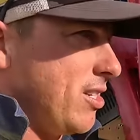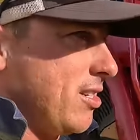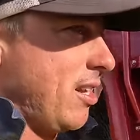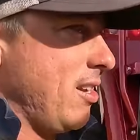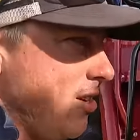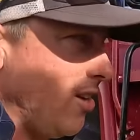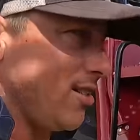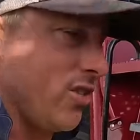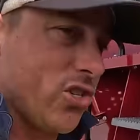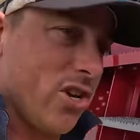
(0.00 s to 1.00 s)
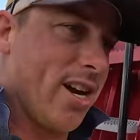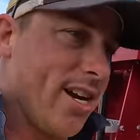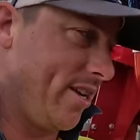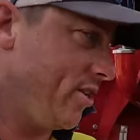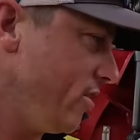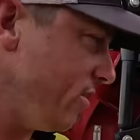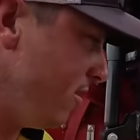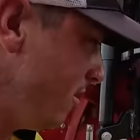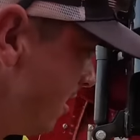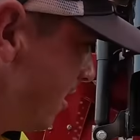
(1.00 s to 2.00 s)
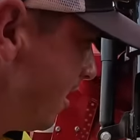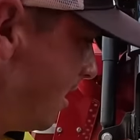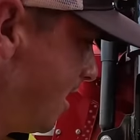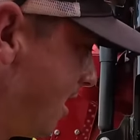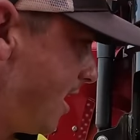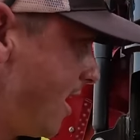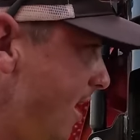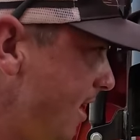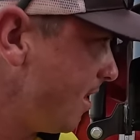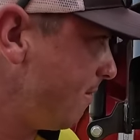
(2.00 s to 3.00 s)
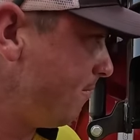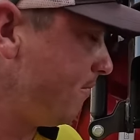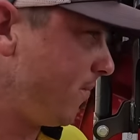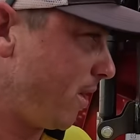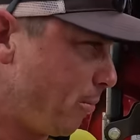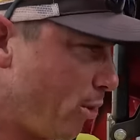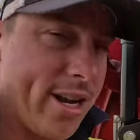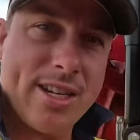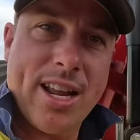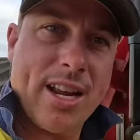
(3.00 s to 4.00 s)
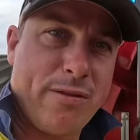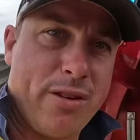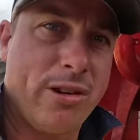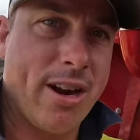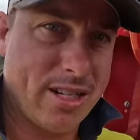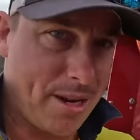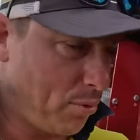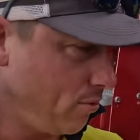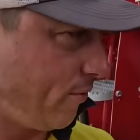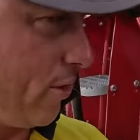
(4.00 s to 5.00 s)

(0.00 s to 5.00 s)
she's nice and shiny and new. Um, I'm already seeing a few grease nipples,